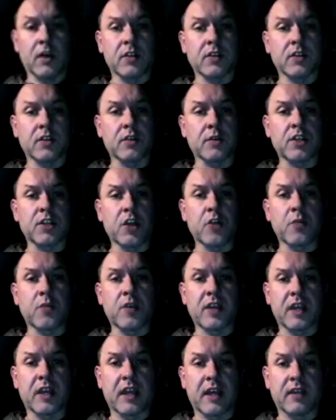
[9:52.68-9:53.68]
swish open
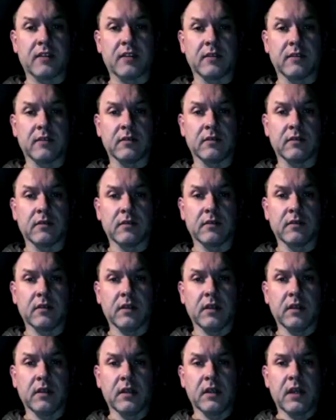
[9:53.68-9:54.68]
again.
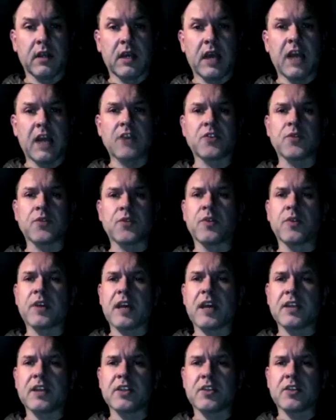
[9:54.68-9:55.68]
Andrew and
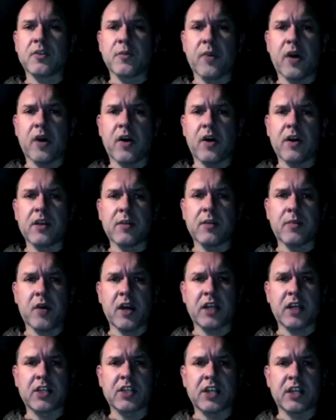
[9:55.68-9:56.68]
Organza are behind the
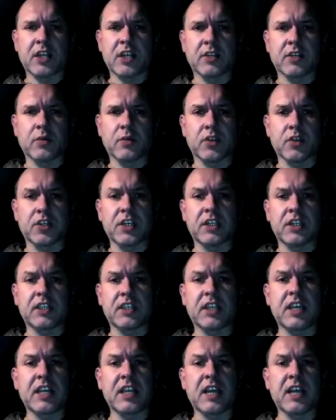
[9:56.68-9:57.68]
bike sheds, watching a
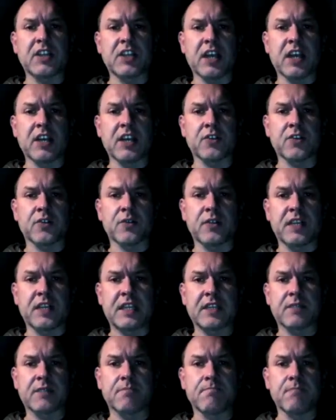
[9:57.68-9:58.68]
teenage Andrew and
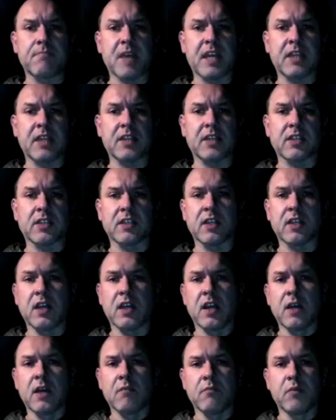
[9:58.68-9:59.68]
his mates
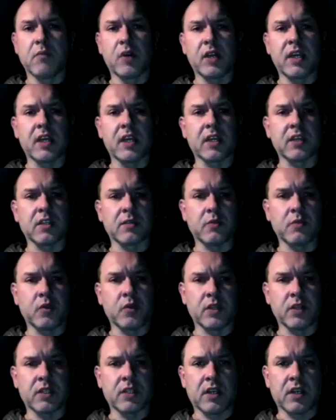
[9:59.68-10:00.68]
bullying a smaller
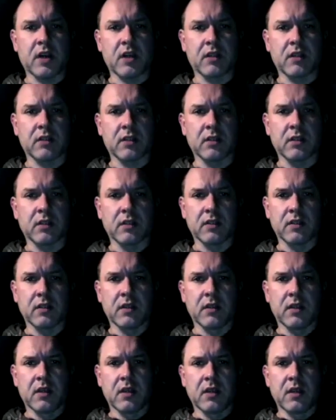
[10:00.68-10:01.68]
child.
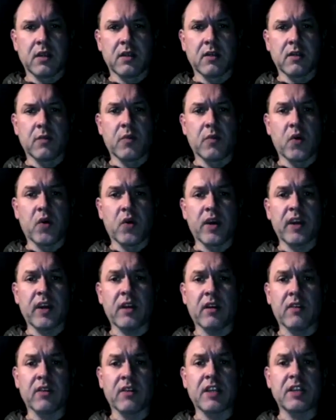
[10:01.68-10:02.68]
The boy,
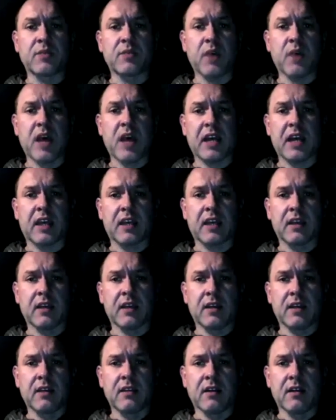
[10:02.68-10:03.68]
on his back,
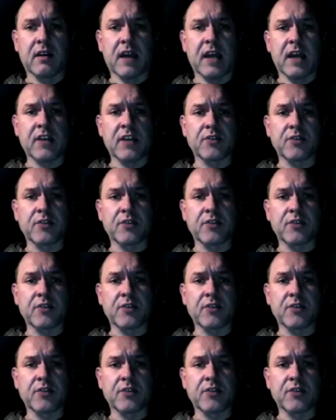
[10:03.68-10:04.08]
young Andrew's